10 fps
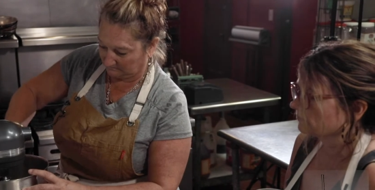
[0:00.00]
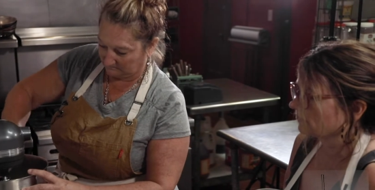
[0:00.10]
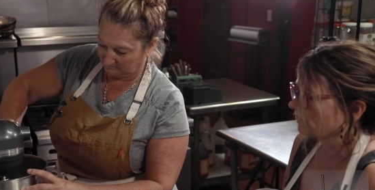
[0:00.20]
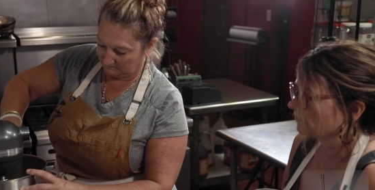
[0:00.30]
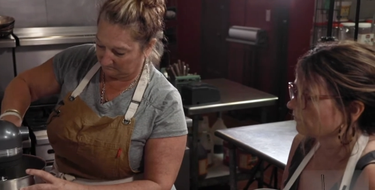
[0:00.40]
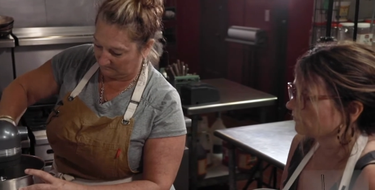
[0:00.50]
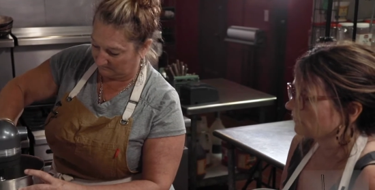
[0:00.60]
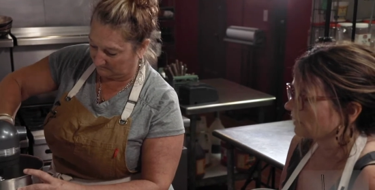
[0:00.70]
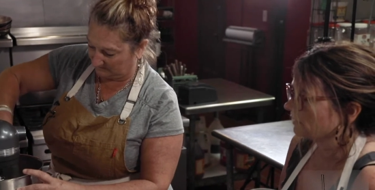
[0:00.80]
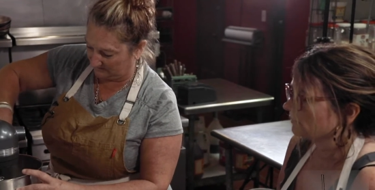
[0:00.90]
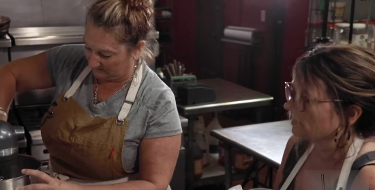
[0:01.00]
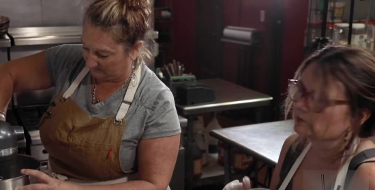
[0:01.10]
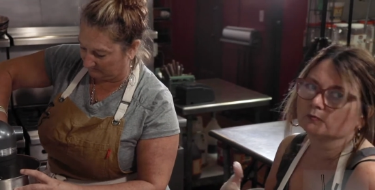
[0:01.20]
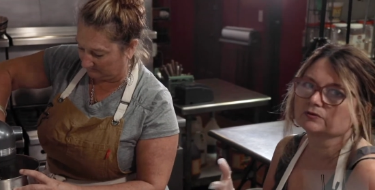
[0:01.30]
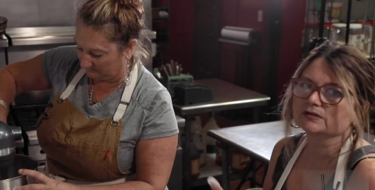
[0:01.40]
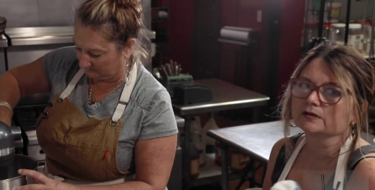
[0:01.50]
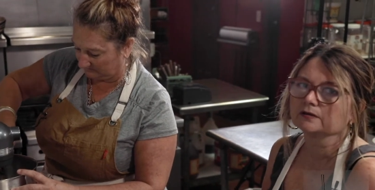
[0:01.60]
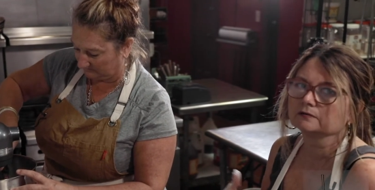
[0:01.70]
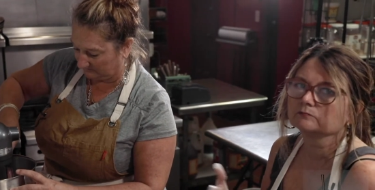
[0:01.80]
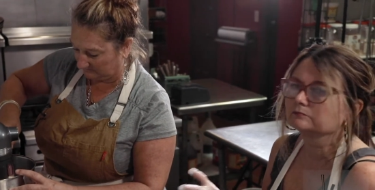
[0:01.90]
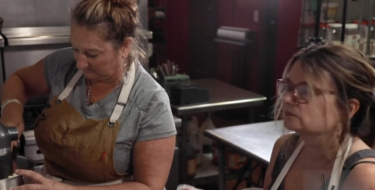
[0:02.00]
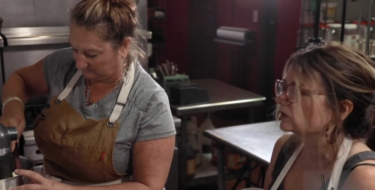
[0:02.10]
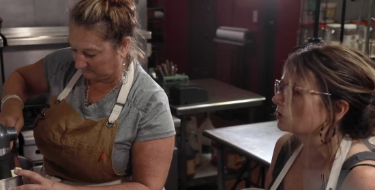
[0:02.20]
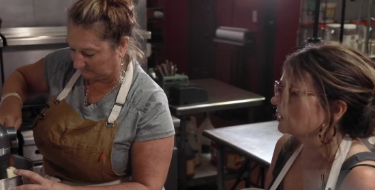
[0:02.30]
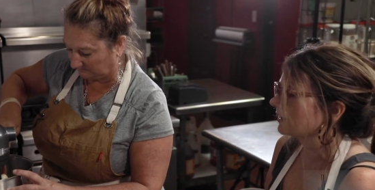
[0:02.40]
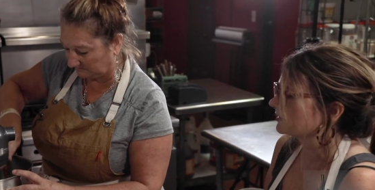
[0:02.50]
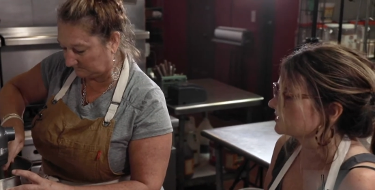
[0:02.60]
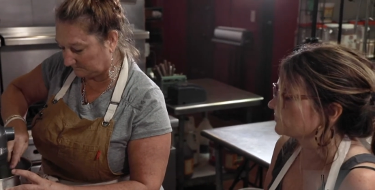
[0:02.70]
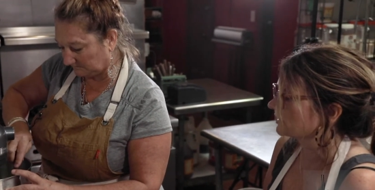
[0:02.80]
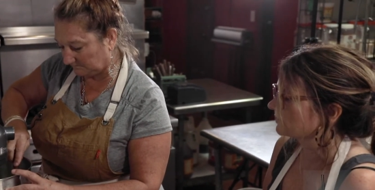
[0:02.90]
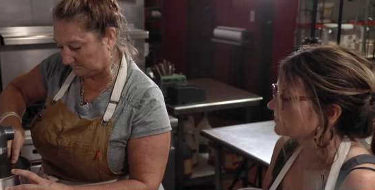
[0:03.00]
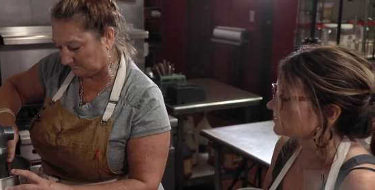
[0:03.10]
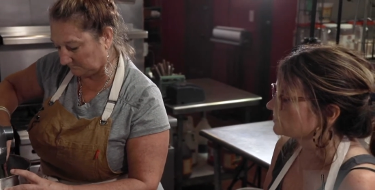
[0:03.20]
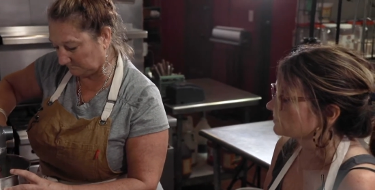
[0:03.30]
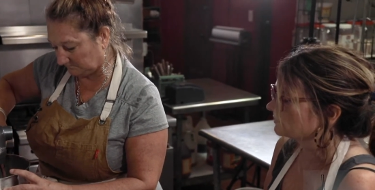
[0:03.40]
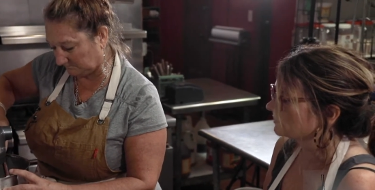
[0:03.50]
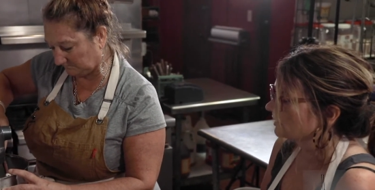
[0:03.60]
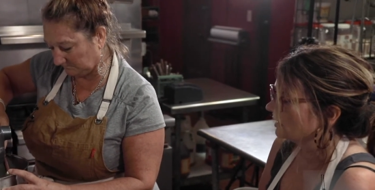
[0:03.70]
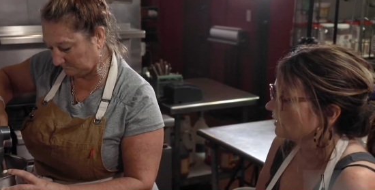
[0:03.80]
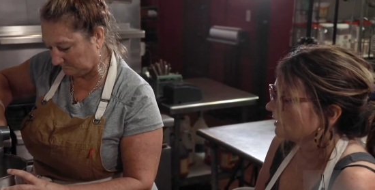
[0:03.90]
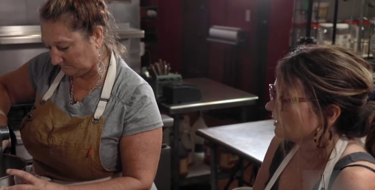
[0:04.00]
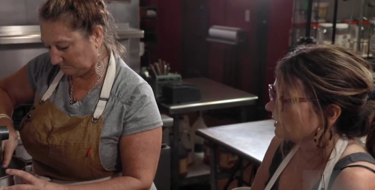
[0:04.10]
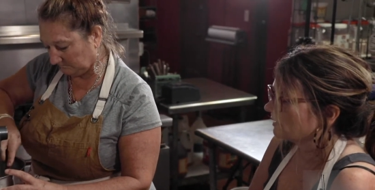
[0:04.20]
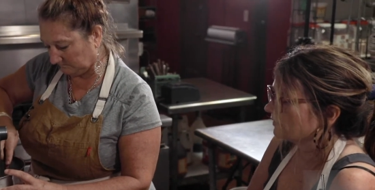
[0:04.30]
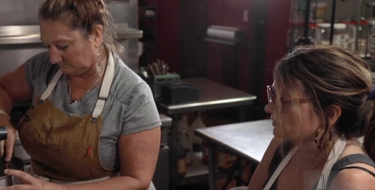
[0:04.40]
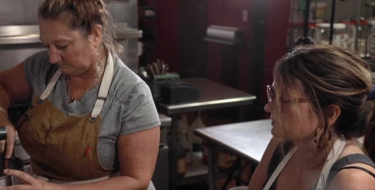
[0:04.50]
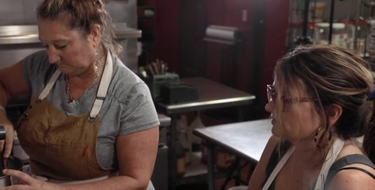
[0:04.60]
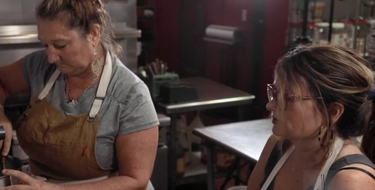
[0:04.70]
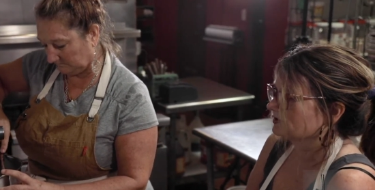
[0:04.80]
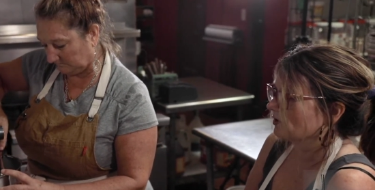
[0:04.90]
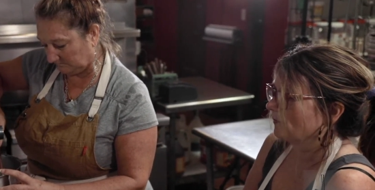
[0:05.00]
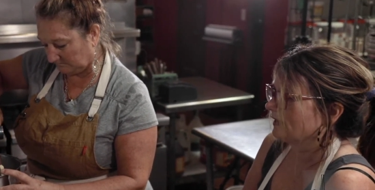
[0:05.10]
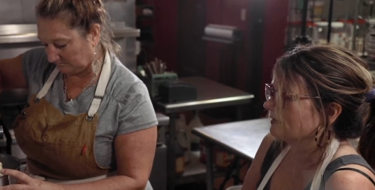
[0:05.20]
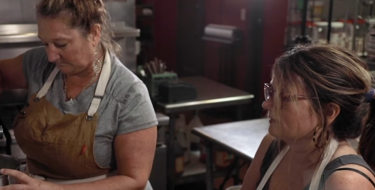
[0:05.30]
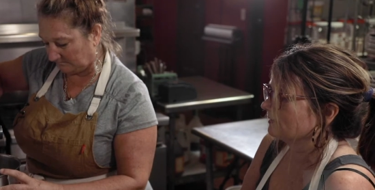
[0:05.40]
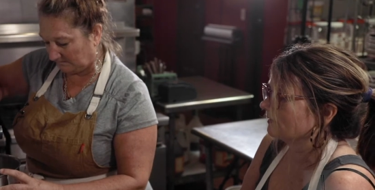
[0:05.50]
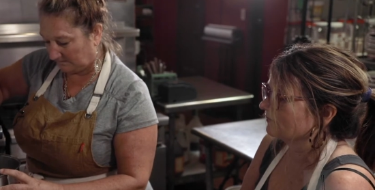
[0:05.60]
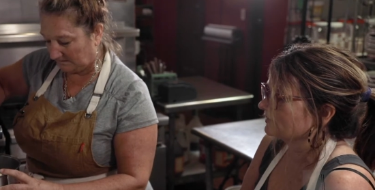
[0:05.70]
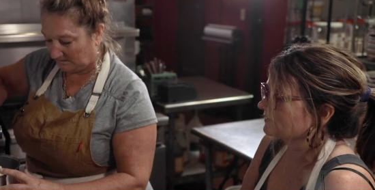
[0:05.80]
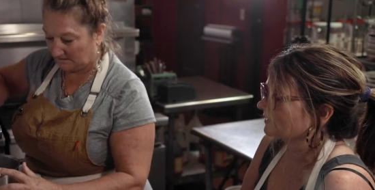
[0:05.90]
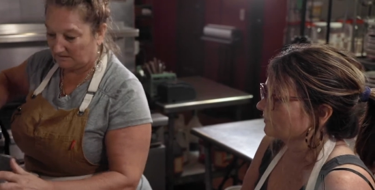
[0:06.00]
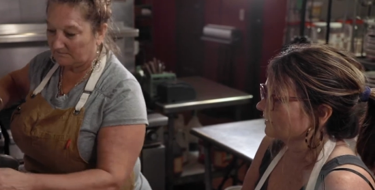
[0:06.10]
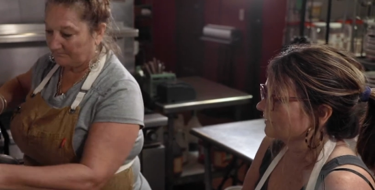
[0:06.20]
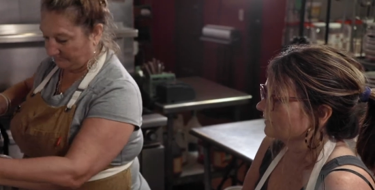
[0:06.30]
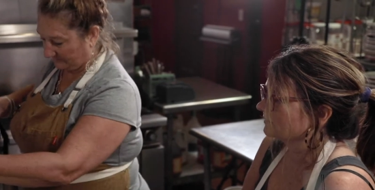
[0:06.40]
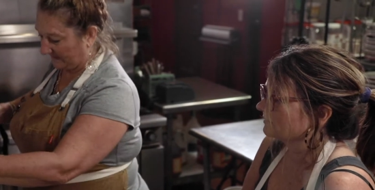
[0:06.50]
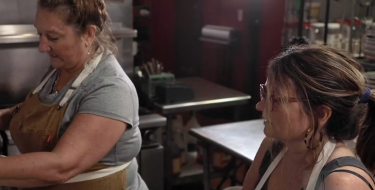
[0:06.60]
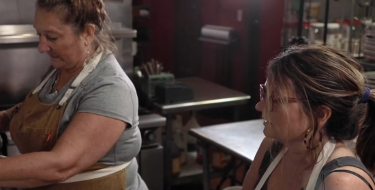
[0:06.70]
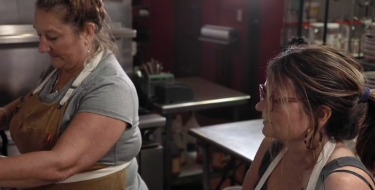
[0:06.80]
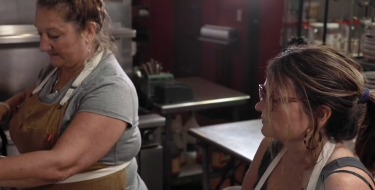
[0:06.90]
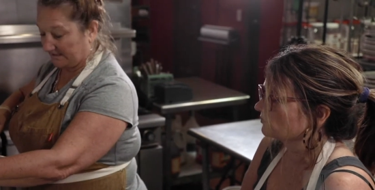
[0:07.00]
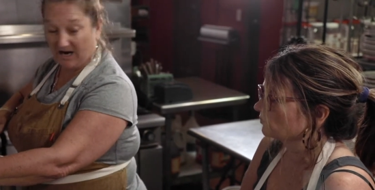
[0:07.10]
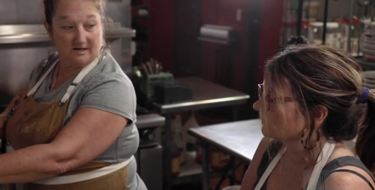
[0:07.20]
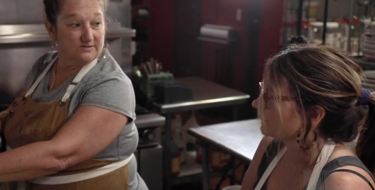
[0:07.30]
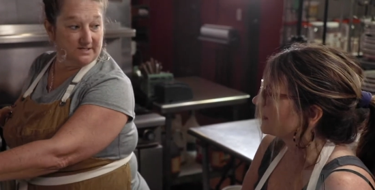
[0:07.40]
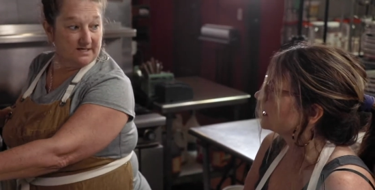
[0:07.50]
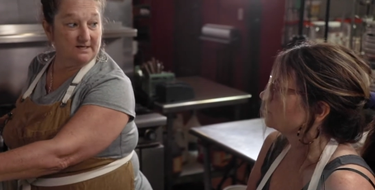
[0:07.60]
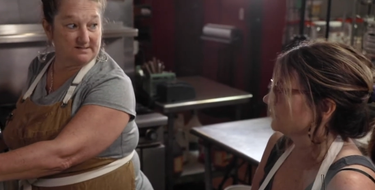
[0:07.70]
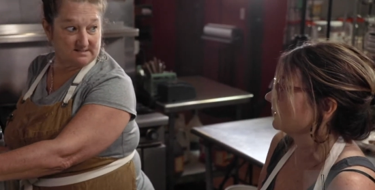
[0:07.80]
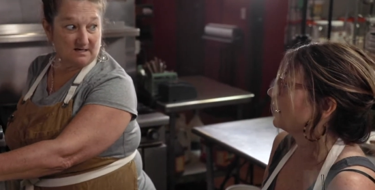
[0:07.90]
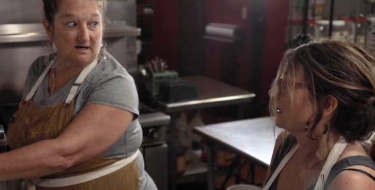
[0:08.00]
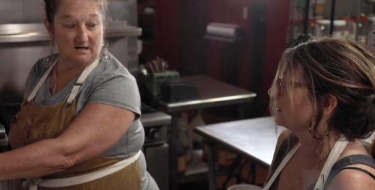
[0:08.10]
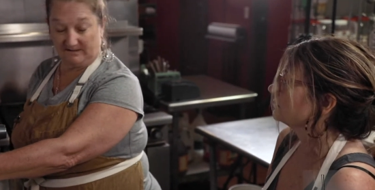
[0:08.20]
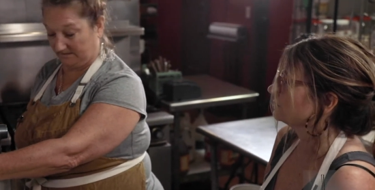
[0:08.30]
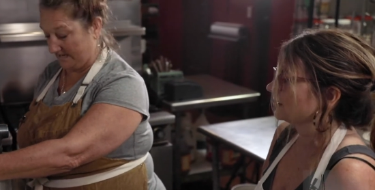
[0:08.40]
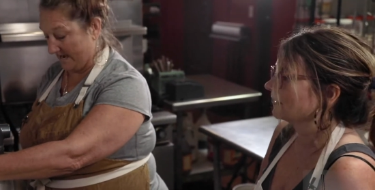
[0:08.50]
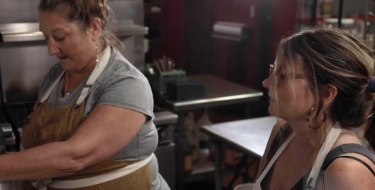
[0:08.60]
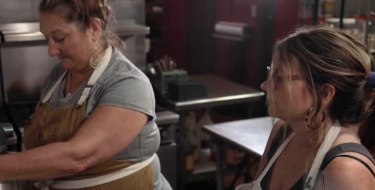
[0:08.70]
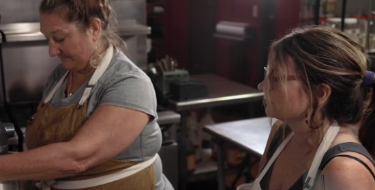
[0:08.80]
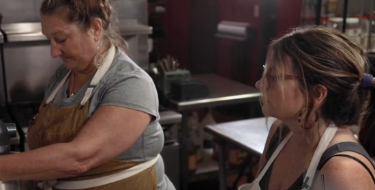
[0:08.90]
Speaker 1: them and, and mostly local artists because Oh, there's just so many of us out there, and and it's, it's hard to get a start. Yeah,